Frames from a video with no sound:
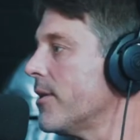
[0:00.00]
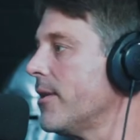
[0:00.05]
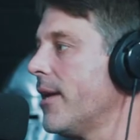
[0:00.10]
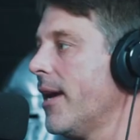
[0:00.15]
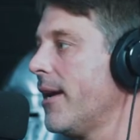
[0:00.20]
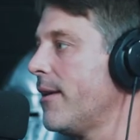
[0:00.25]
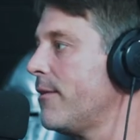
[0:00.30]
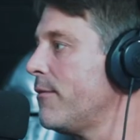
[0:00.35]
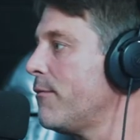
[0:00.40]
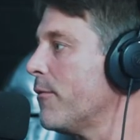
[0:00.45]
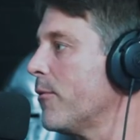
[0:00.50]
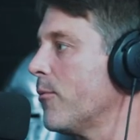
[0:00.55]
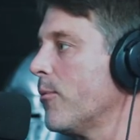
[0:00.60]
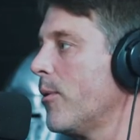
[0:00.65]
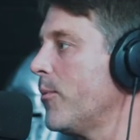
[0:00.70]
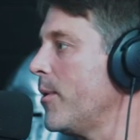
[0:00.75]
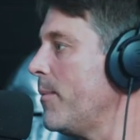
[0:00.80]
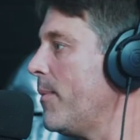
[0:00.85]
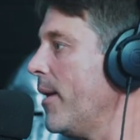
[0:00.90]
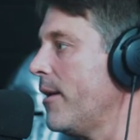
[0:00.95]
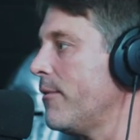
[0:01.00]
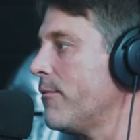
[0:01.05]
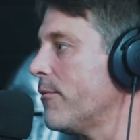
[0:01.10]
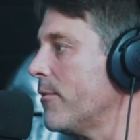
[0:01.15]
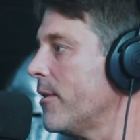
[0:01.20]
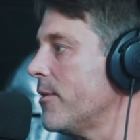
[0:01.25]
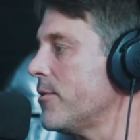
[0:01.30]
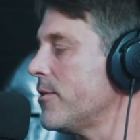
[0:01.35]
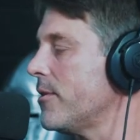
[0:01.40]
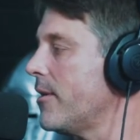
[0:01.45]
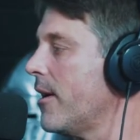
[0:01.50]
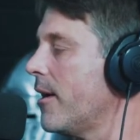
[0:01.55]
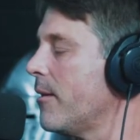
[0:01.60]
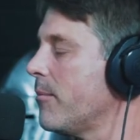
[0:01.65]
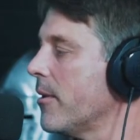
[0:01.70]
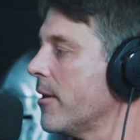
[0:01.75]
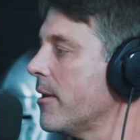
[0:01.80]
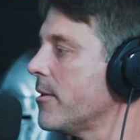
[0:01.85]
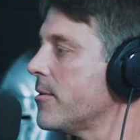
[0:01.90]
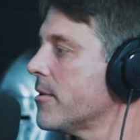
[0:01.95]
the land for what we paid for this entire
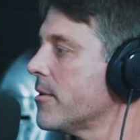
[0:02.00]
place